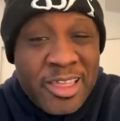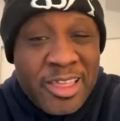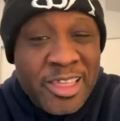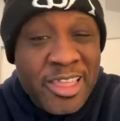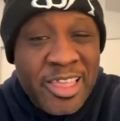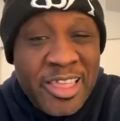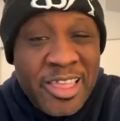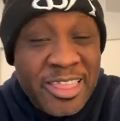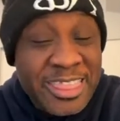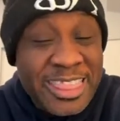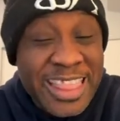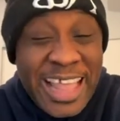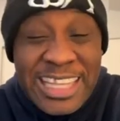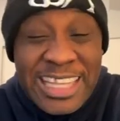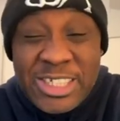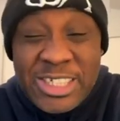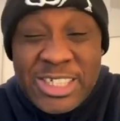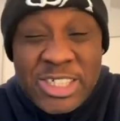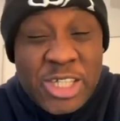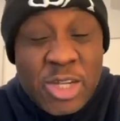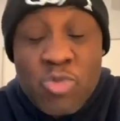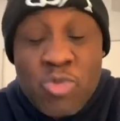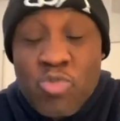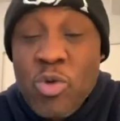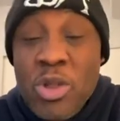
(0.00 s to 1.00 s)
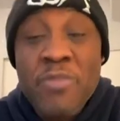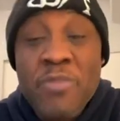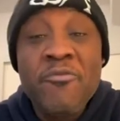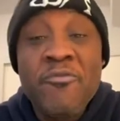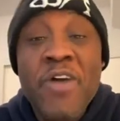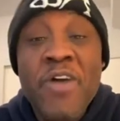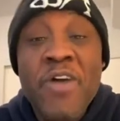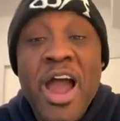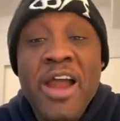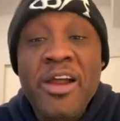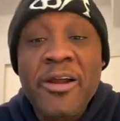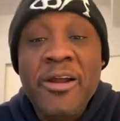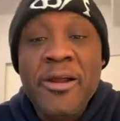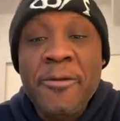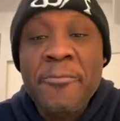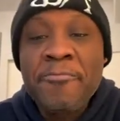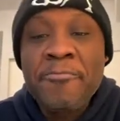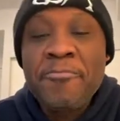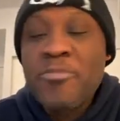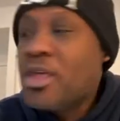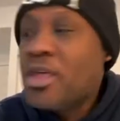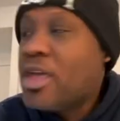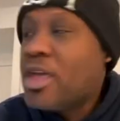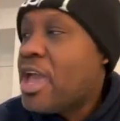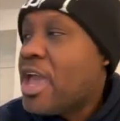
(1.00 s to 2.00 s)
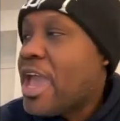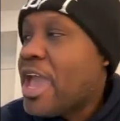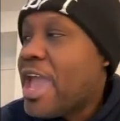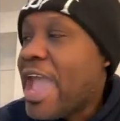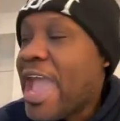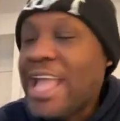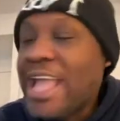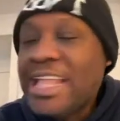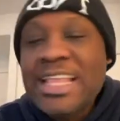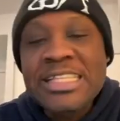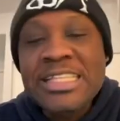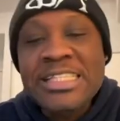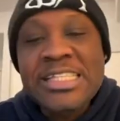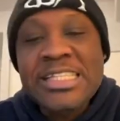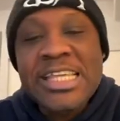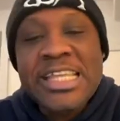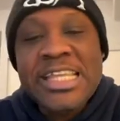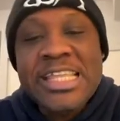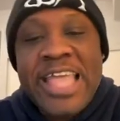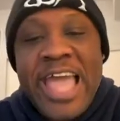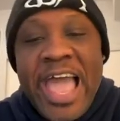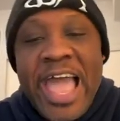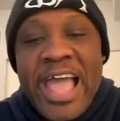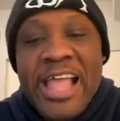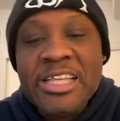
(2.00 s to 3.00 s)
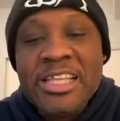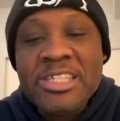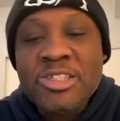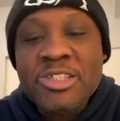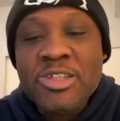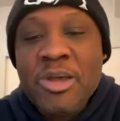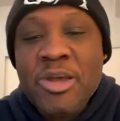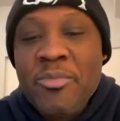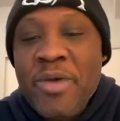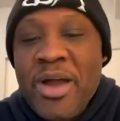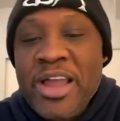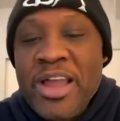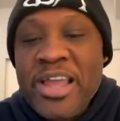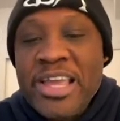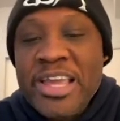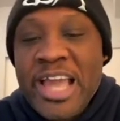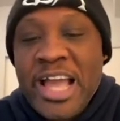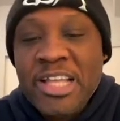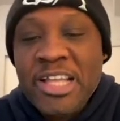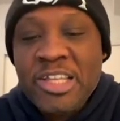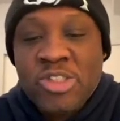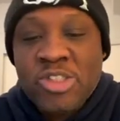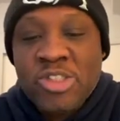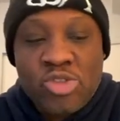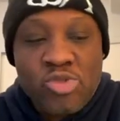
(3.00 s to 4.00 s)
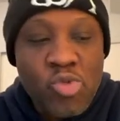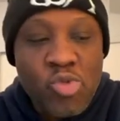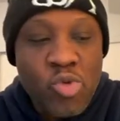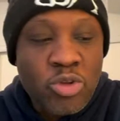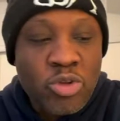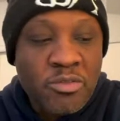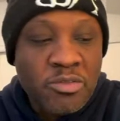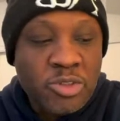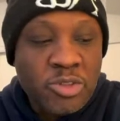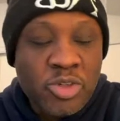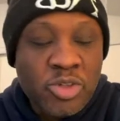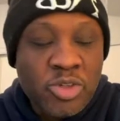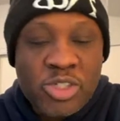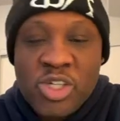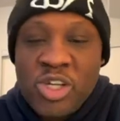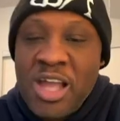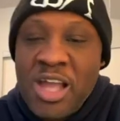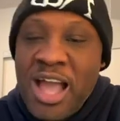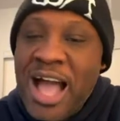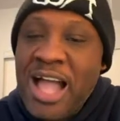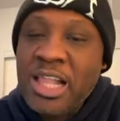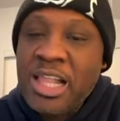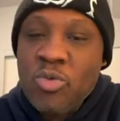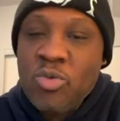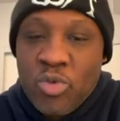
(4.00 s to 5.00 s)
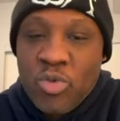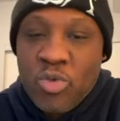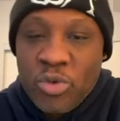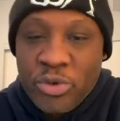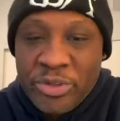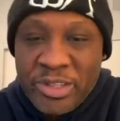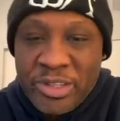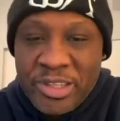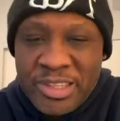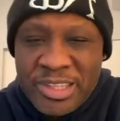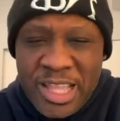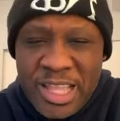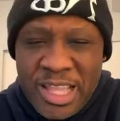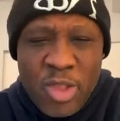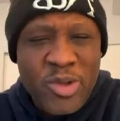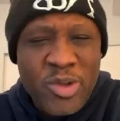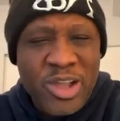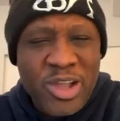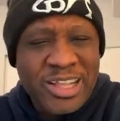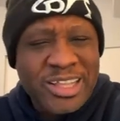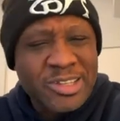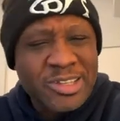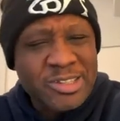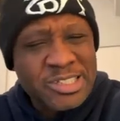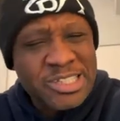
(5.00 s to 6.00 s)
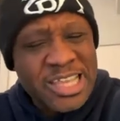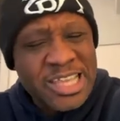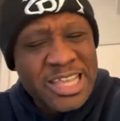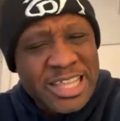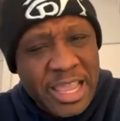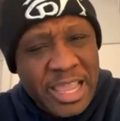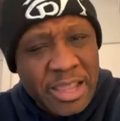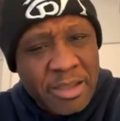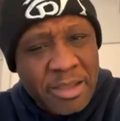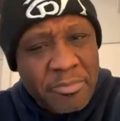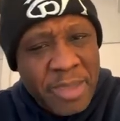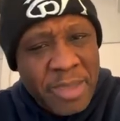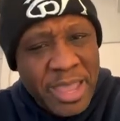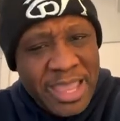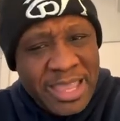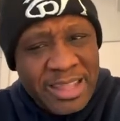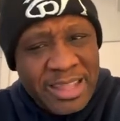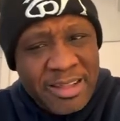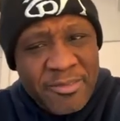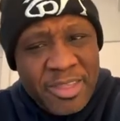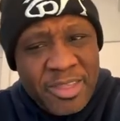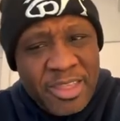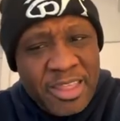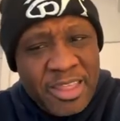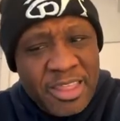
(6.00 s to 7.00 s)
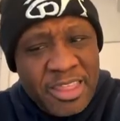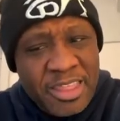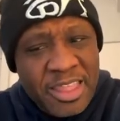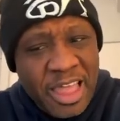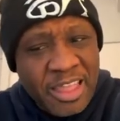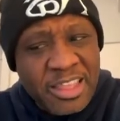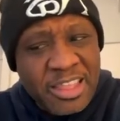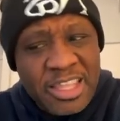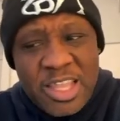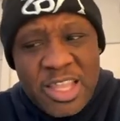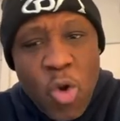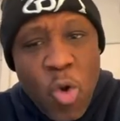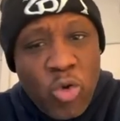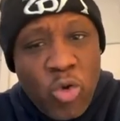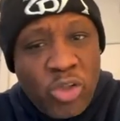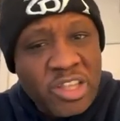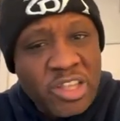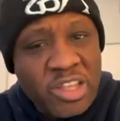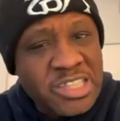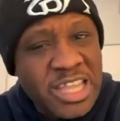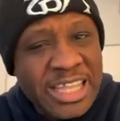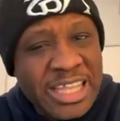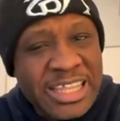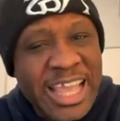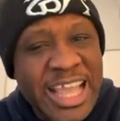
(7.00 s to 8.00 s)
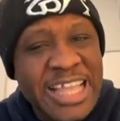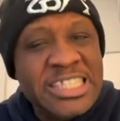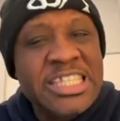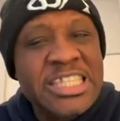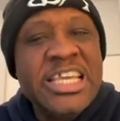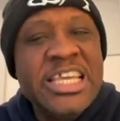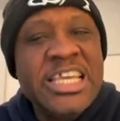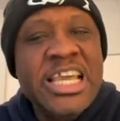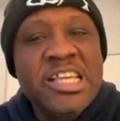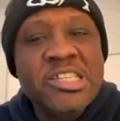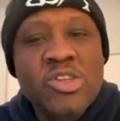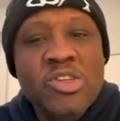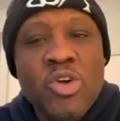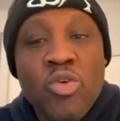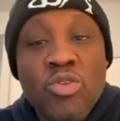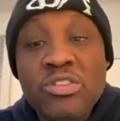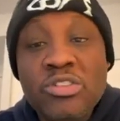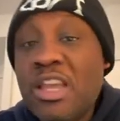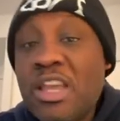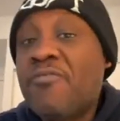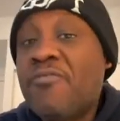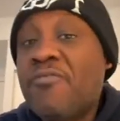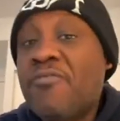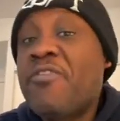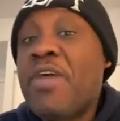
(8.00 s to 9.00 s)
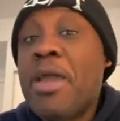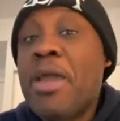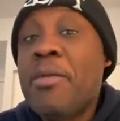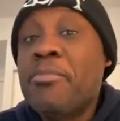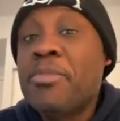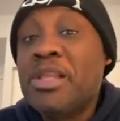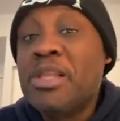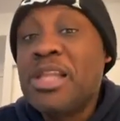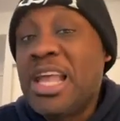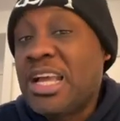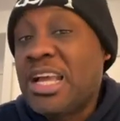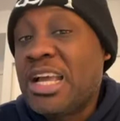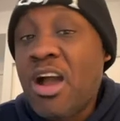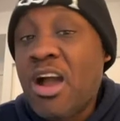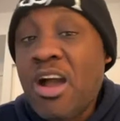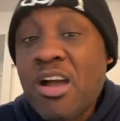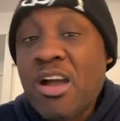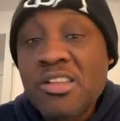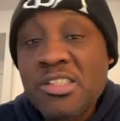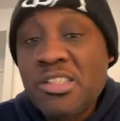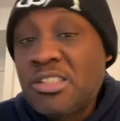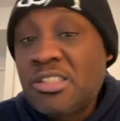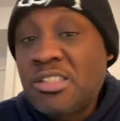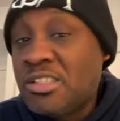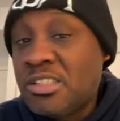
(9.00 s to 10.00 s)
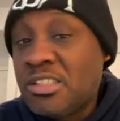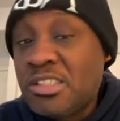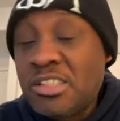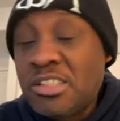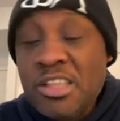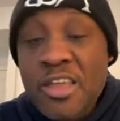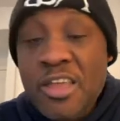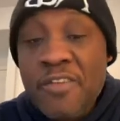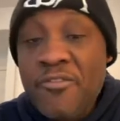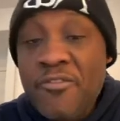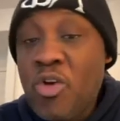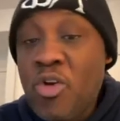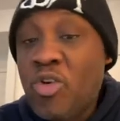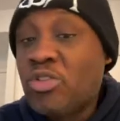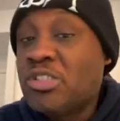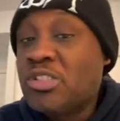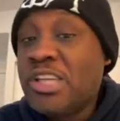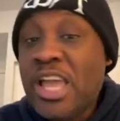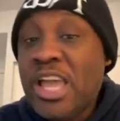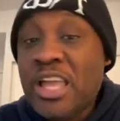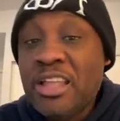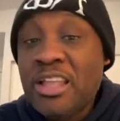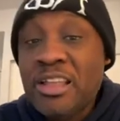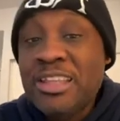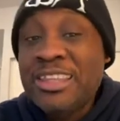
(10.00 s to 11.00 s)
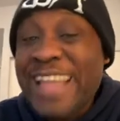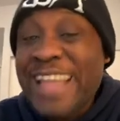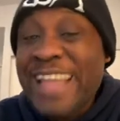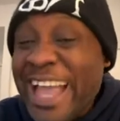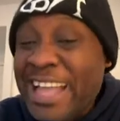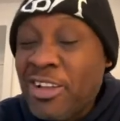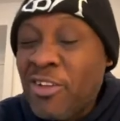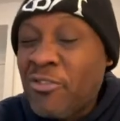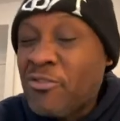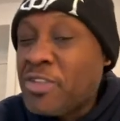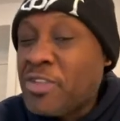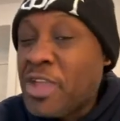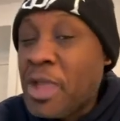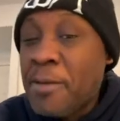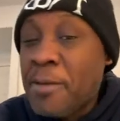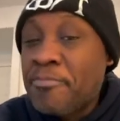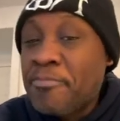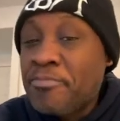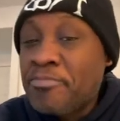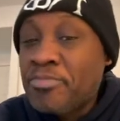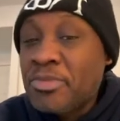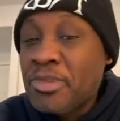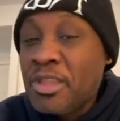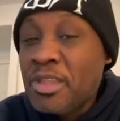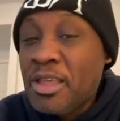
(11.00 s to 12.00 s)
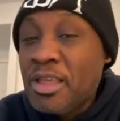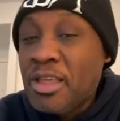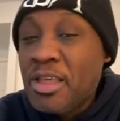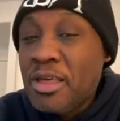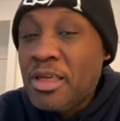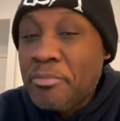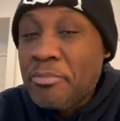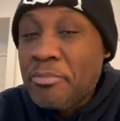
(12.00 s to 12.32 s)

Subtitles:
That shit went viral. And they did that. Somehow it got into one of the directors of Hollywood. They look at those kids like, I think they're always like 19 years old. It's like a family, like cousins, nephew, all together, nine of them. But the